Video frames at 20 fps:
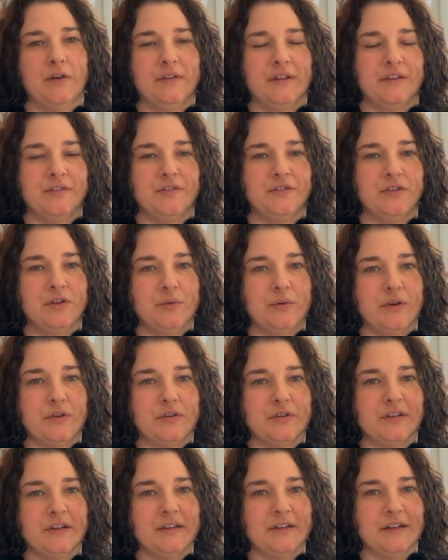that's
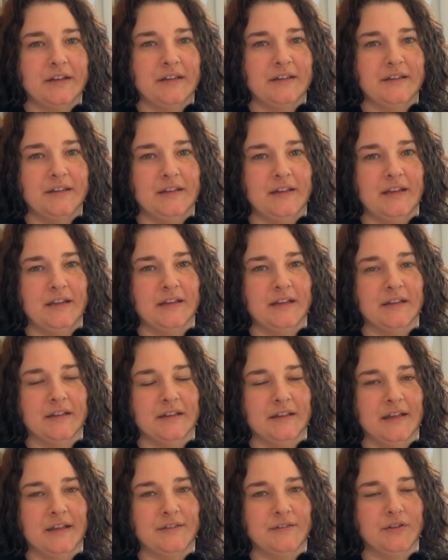219
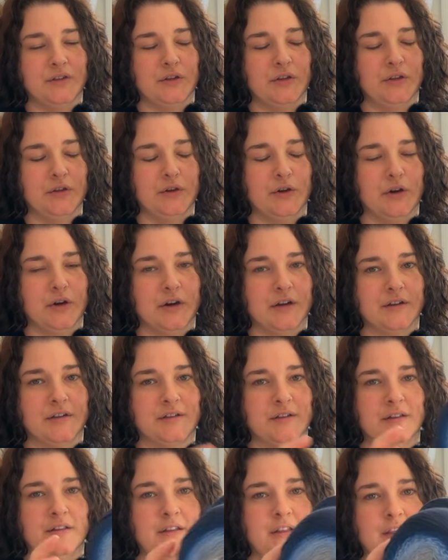less yards
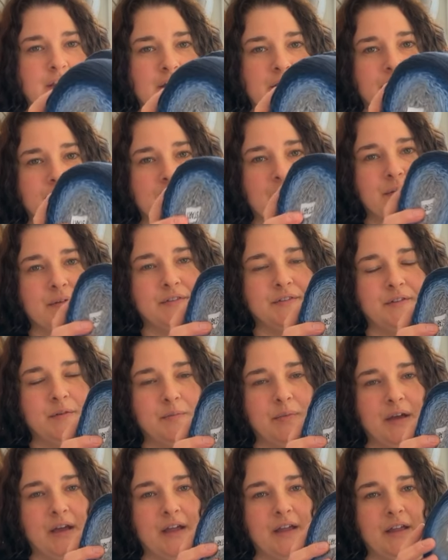than if I was to
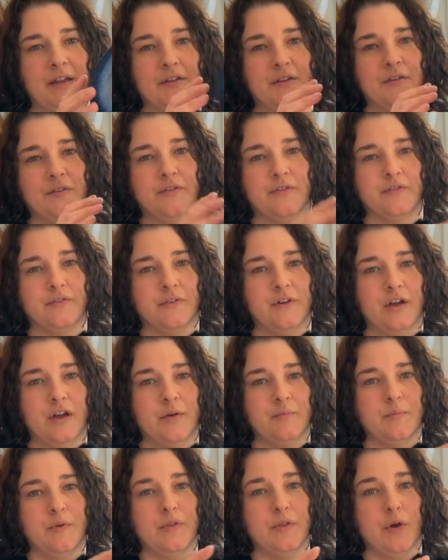buy it
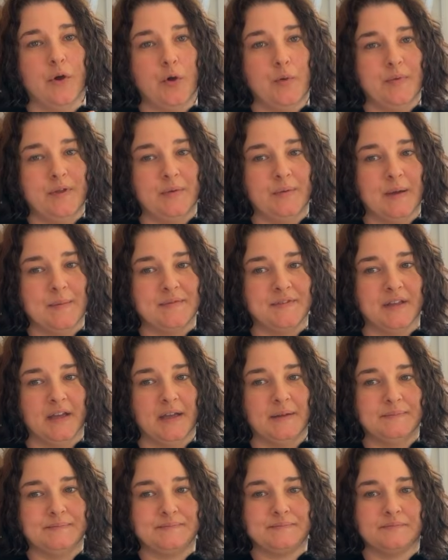from the Hobbii website.
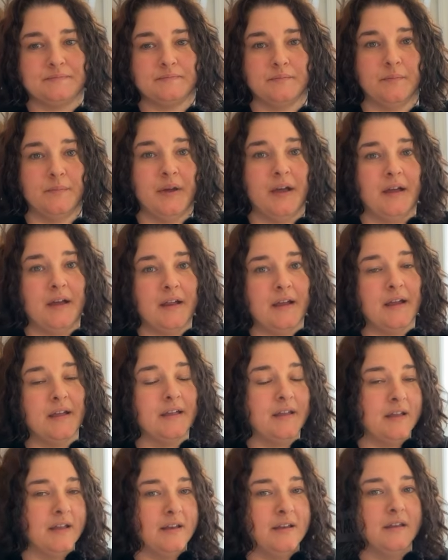But
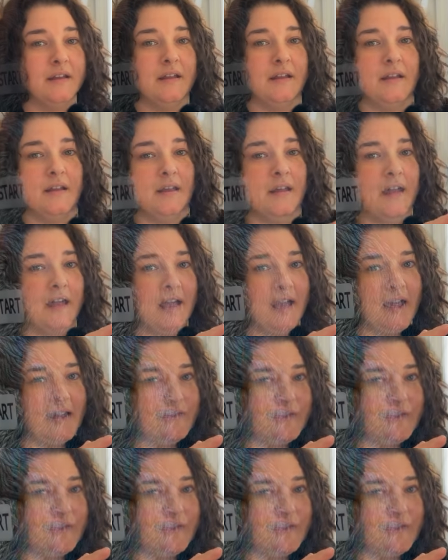again, half